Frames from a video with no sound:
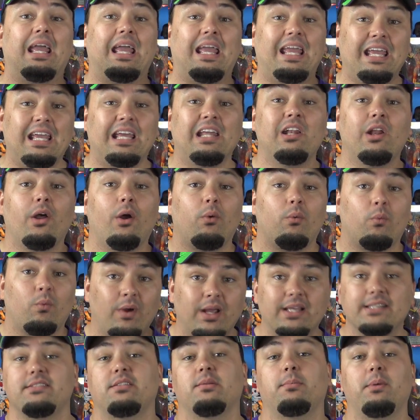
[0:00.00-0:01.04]
in
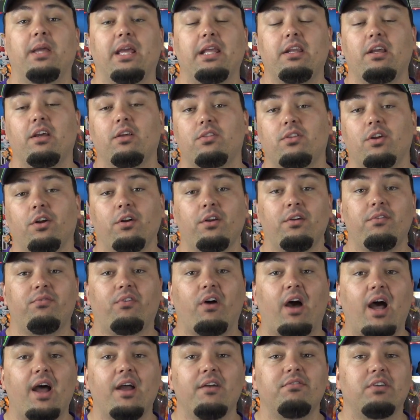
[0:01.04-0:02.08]
WrestleMania
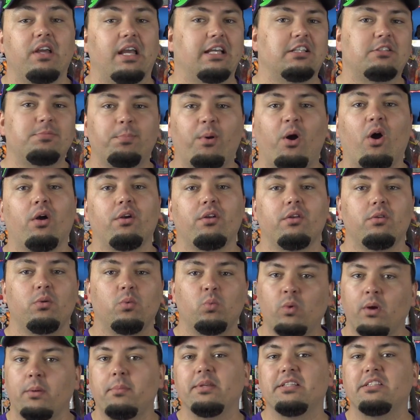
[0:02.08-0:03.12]
thirty-five as part of the
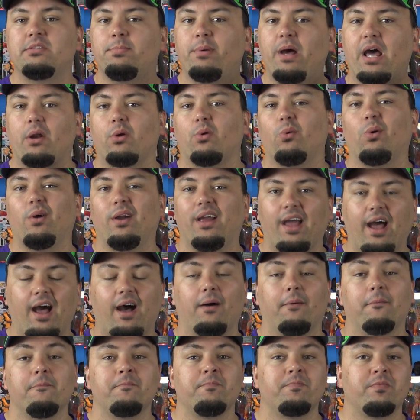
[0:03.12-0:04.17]
Women's Battle
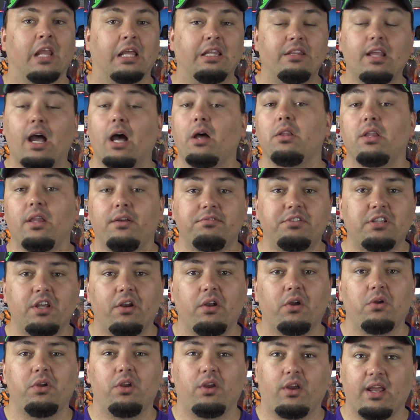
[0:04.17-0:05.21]
Royale. Now, I'd love to
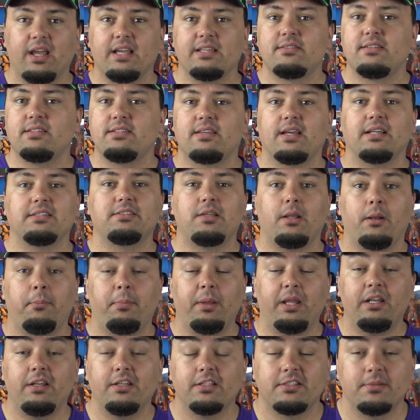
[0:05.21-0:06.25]
know your guys' thoughts and
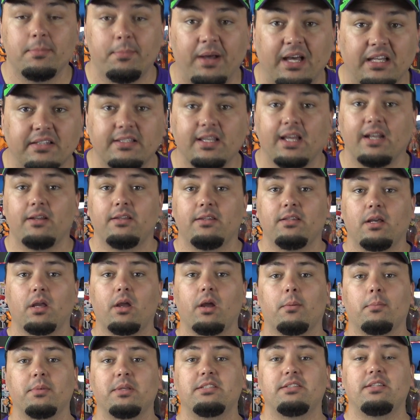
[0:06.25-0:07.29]
opinions about that in the
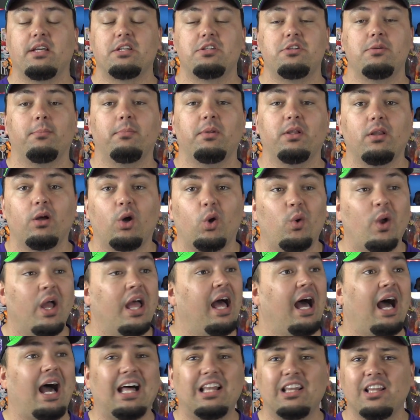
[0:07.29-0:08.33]
comment section below.
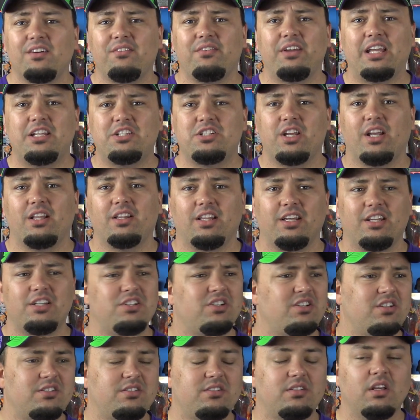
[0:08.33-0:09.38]
I love A J Lee.
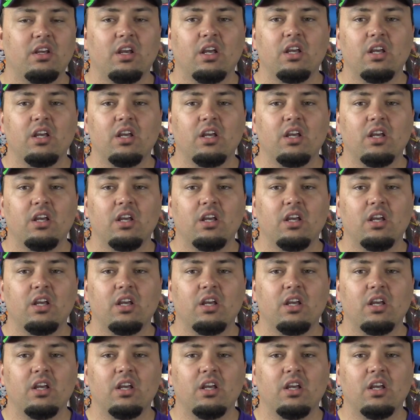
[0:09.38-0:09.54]
She's